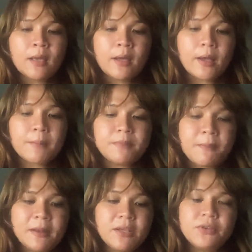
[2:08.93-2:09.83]

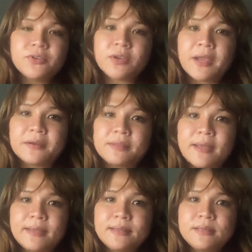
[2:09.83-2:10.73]
depending on your
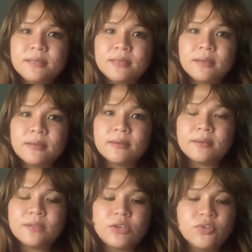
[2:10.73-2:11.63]
airlines,
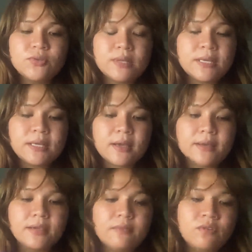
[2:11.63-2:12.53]
they usually
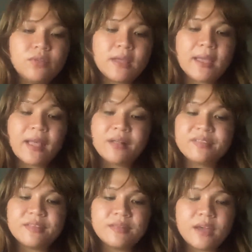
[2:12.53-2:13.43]
give you the
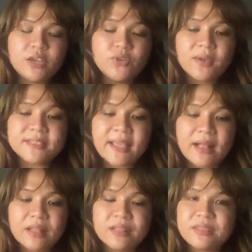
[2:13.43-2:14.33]
U.S.
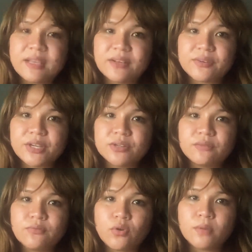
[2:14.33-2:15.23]
health
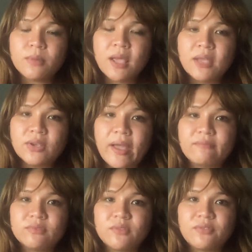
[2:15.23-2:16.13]
declaration form. You
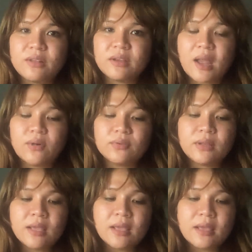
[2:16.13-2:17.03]
have to fill it out.
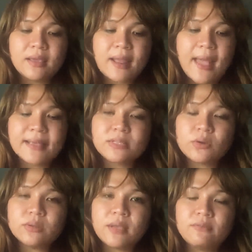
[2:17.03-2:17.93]
It has
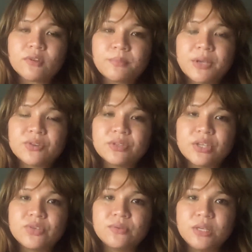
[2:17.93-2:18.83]
all the information
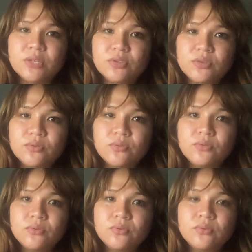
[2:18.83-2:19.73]
that you need to
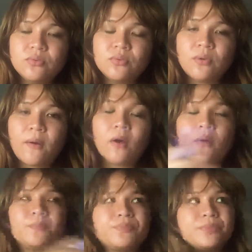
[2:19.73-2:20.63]
do.
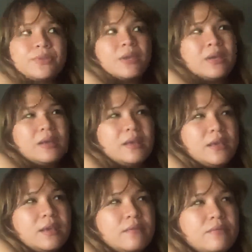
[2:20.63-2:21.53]

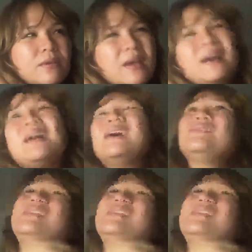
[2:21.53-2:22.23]
Actually